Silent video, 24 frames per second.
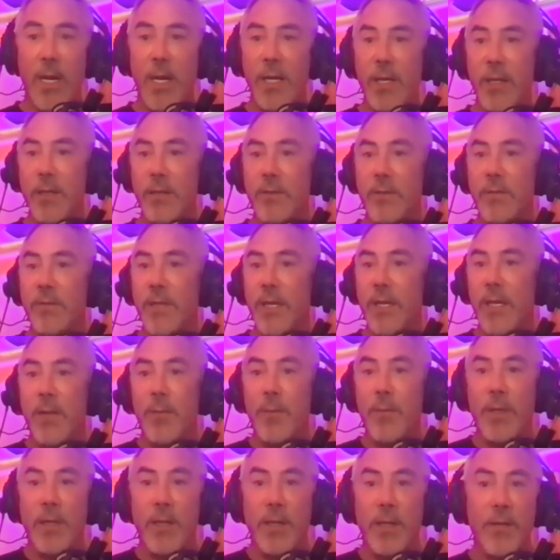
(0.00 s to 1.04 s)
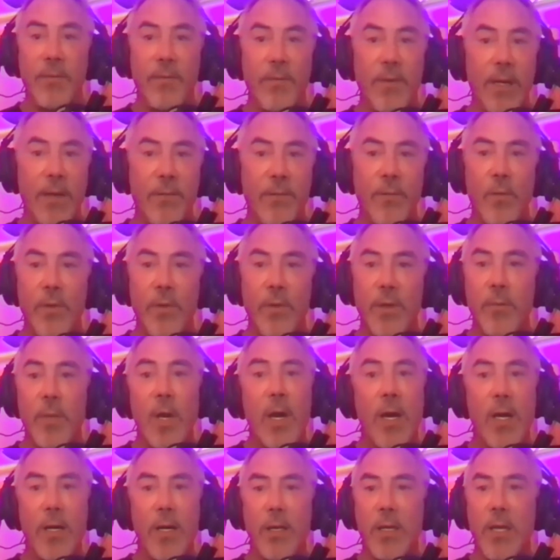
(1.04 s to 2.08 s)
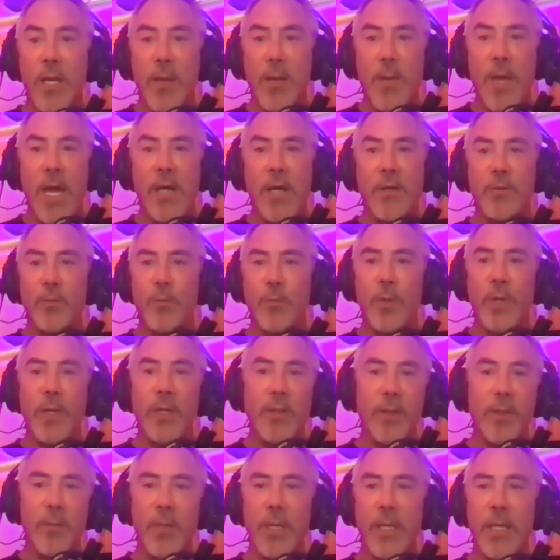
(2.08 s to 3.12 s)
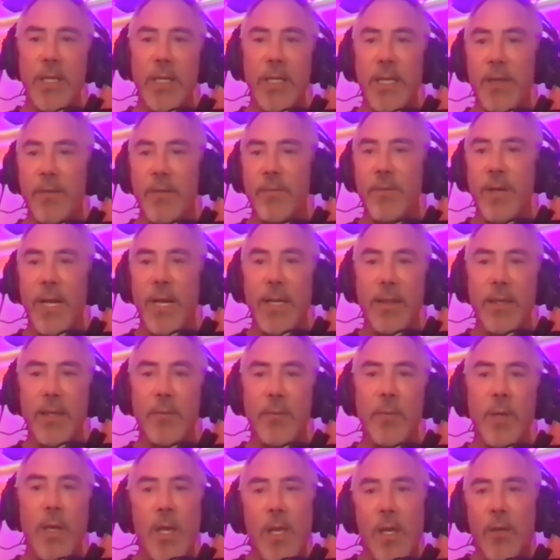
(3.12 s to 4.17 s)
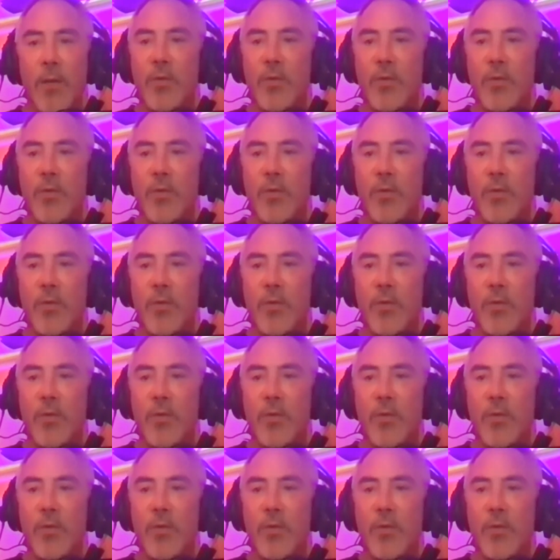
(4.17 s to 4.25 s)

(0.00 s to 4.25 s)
I can set up an invite for them on Clubhouse, bring them in, invite them,